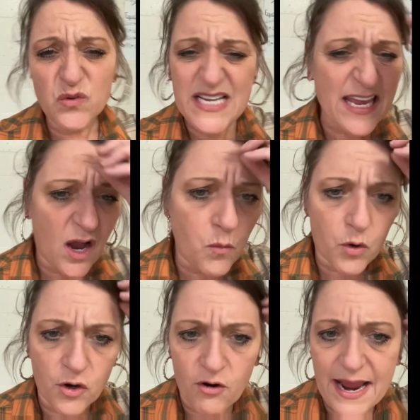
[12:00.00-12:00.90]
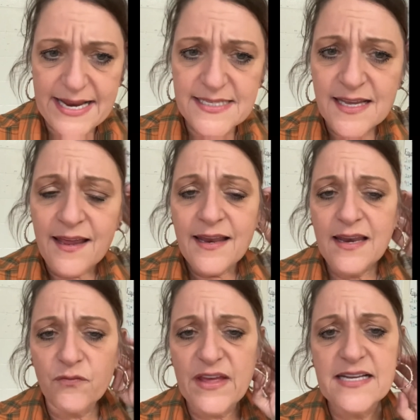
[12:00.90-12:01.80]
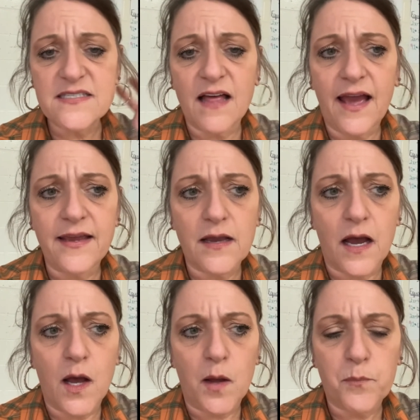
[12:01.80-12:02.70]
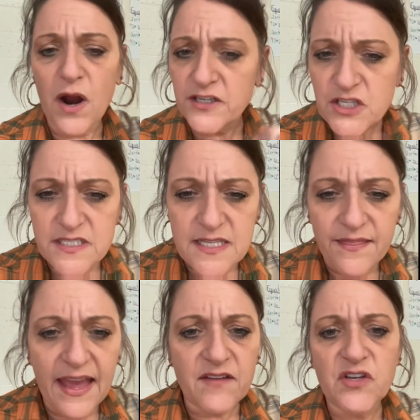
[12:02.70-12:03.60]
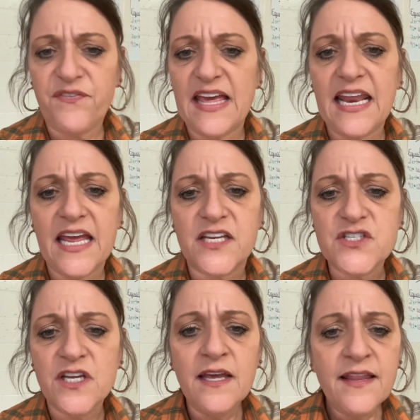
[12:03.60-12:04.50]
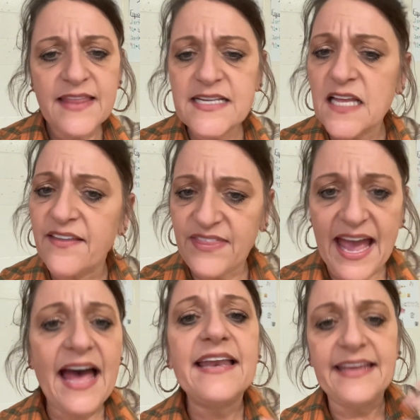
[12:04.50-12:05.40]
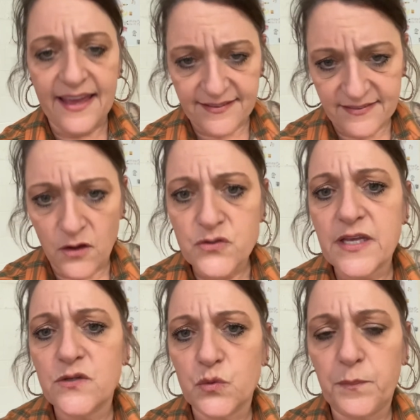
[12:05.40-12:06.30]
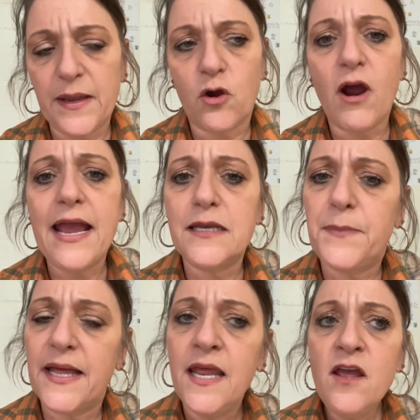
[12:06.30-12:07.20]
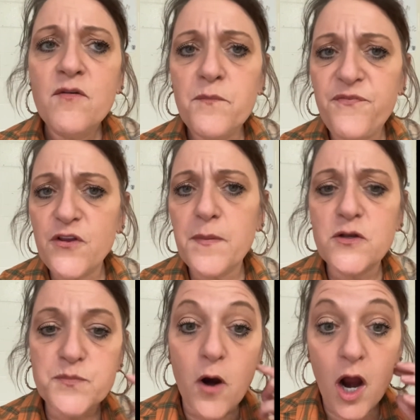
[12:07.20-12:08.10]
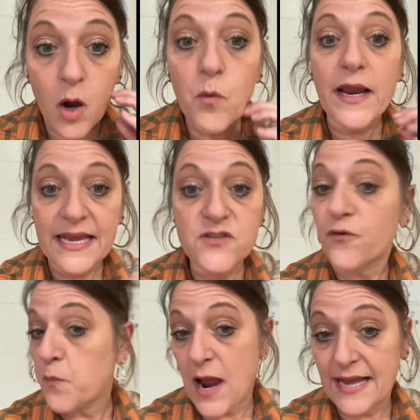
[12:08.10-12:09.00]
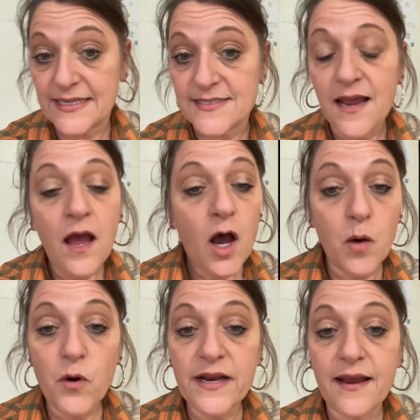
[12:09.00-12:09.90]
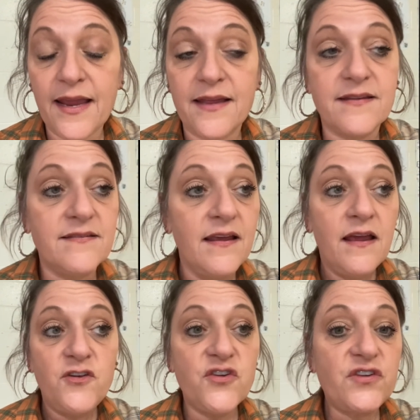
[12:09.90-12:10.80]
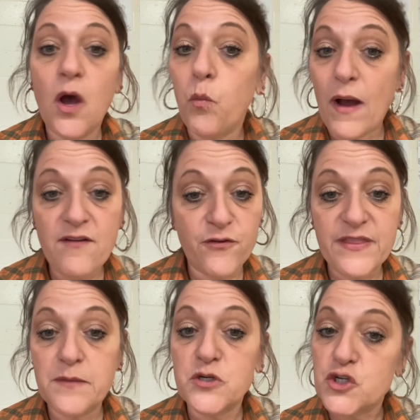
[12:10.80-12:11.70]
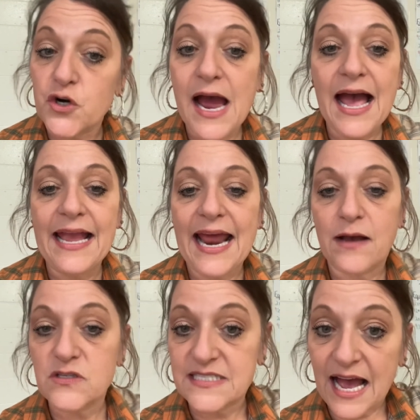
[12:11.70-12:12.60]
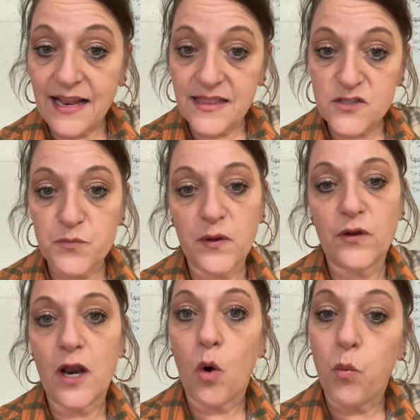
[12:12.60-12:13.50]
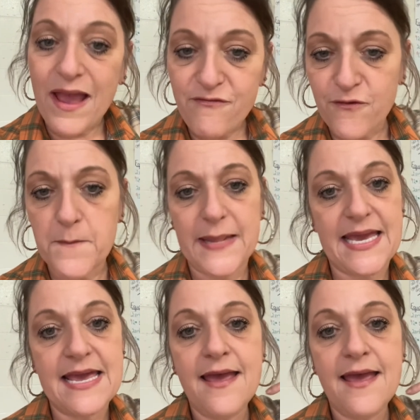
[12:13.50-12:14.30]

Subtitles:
take homework grades. Now, things like projects that they have to finish, things like that, yes, those things would be a grade. But for the most part, homework is for practice. Homework is just a way for them to try outside of this building, away from me.